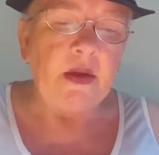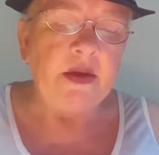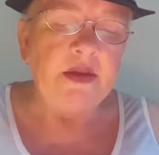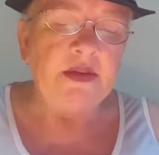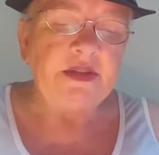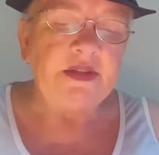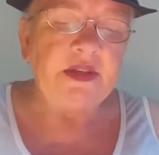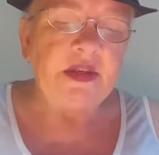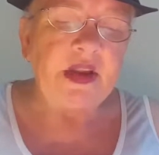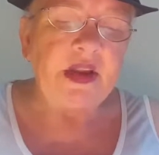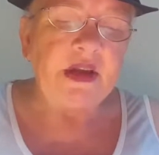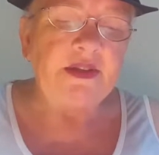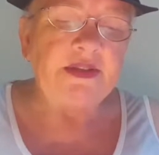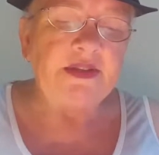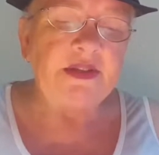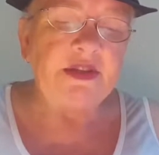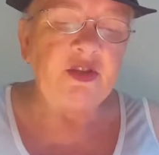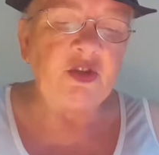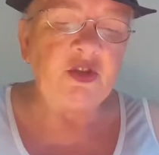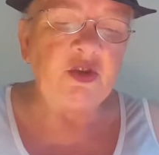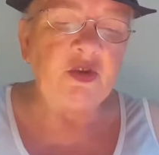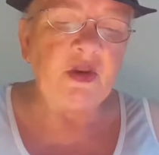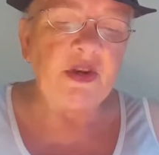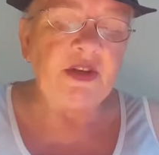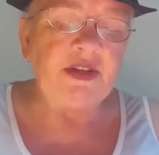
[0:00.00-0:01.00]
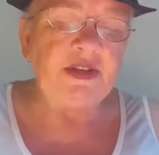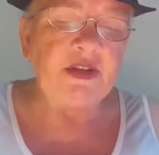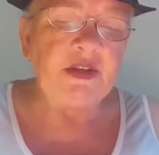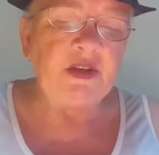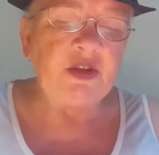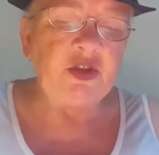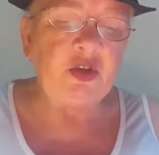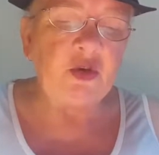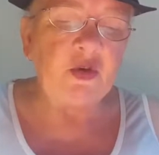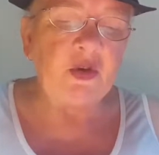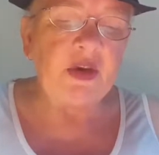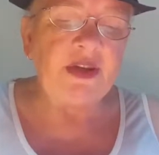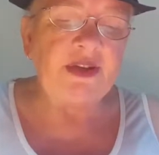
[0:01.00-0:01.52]
Selexon
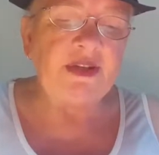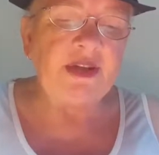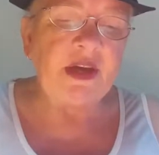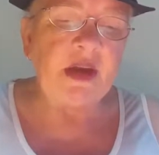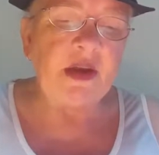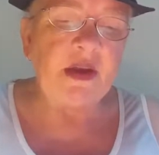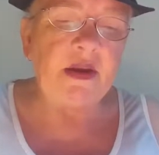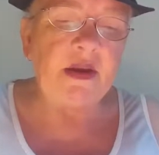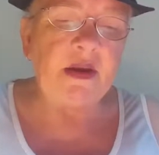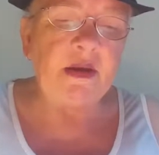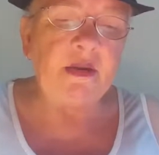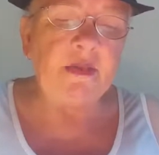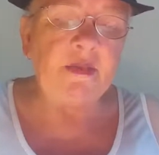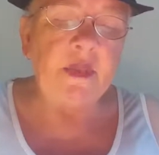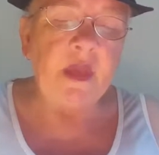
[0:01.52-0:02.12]
shook his head.